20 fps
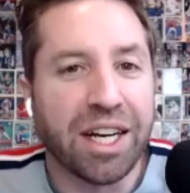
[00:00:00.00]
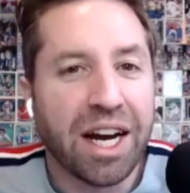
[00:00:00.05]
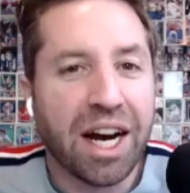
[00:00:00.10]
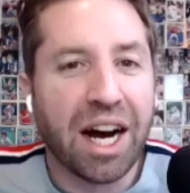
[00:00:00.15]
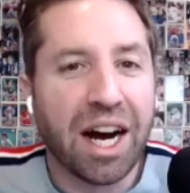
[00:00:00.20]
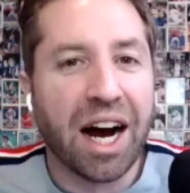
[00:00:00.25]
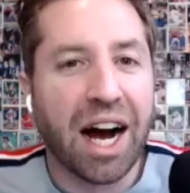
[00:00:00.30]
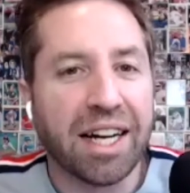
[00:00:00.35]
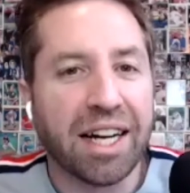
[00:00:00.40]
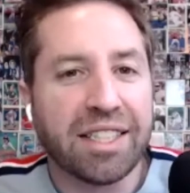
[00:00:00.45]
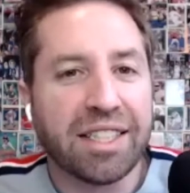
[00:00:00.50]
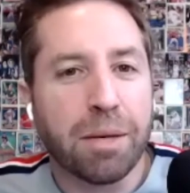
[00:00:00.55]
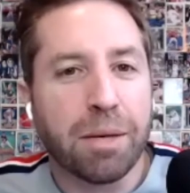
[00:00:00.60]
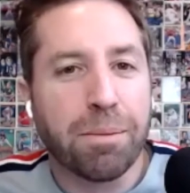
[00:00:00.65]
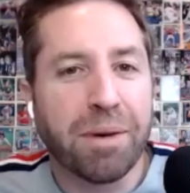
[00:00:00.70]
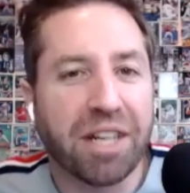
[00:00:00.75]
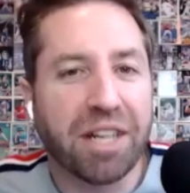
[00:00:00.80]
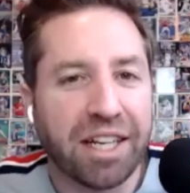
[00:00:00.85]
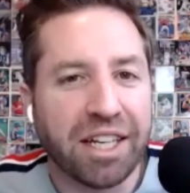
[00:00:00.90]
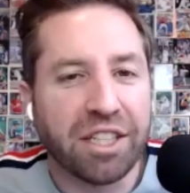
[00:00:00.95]
Uh, I
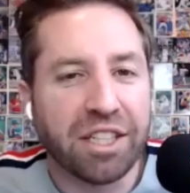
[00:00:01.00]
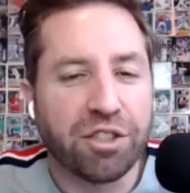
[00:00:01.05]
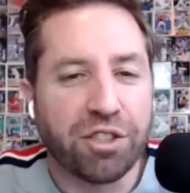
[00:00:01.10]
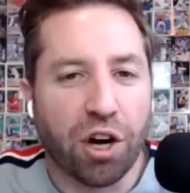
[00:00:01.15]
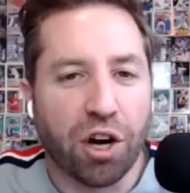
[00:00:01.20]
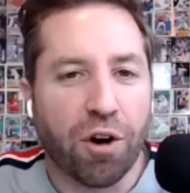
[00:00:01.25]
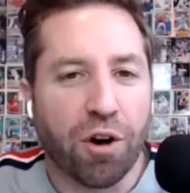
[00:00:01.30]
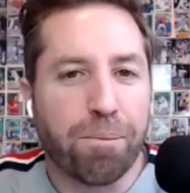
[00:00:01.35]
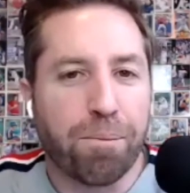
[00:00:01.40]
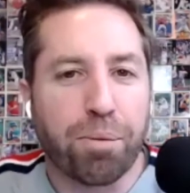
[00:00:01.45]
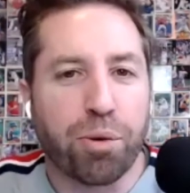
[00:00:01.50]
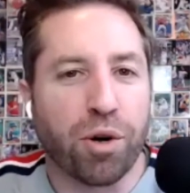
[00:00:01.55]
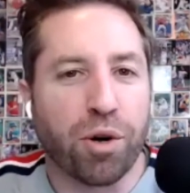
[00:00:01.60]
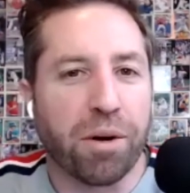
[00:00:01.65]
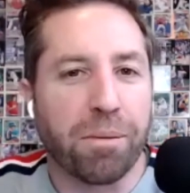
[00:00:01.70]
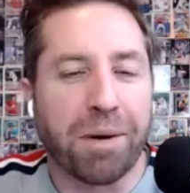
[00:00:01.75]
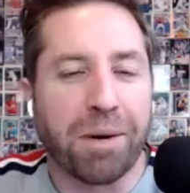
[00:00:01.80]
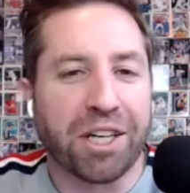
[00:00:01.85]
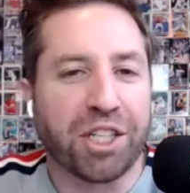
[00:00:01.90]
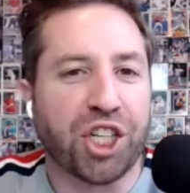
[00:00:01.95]
typically don't put
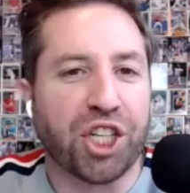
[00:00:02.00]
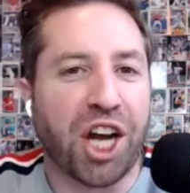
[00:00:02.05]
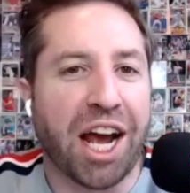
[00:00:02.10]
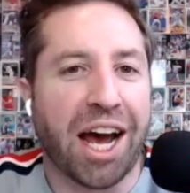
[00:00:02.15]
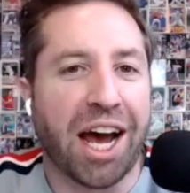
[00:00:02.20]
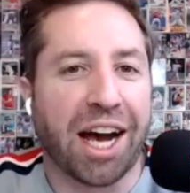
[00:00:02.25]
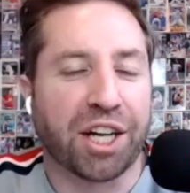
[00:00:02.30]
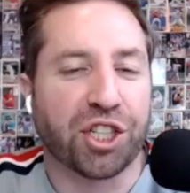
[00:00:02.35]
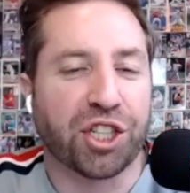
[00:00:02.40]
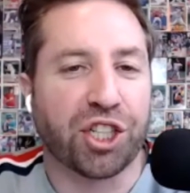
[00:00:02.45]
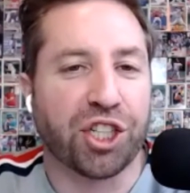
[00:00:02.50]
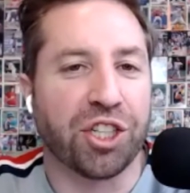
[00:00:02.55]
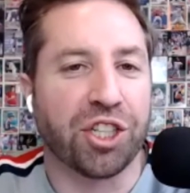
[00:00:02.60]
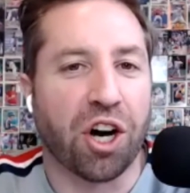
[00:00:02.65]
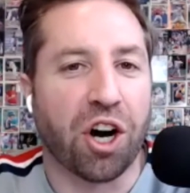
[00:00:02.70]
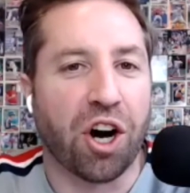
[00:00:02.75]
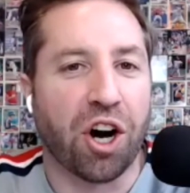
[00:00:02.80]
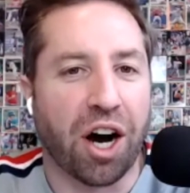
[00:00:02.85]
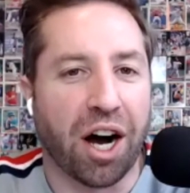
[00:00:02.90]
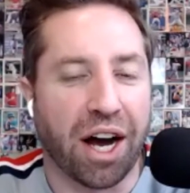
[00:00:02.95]
much action
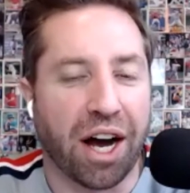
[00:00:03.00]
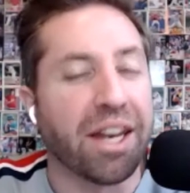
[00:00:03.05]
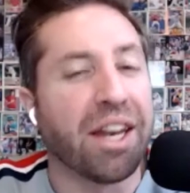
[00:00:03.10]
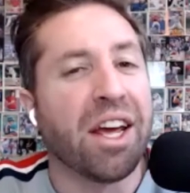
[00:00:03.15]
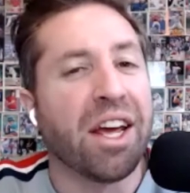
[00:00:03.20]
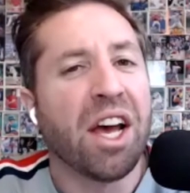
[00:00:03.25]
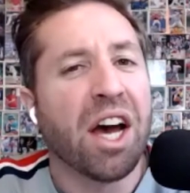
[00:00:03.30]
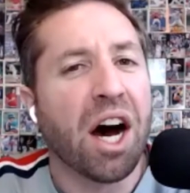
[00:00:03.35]
on